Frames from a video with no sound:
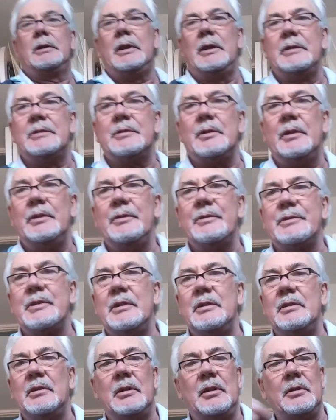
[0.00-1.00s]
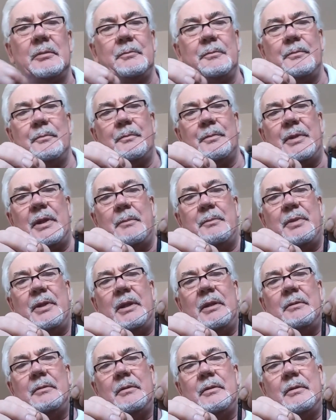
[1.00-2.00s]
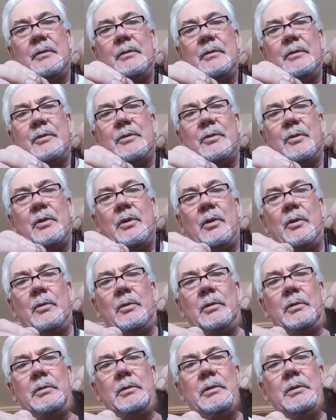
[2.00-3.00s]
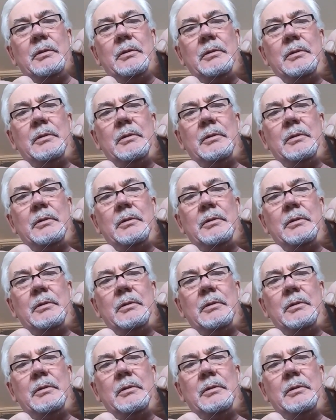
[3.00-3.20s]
Okay, so I use a long bit of pin through the hole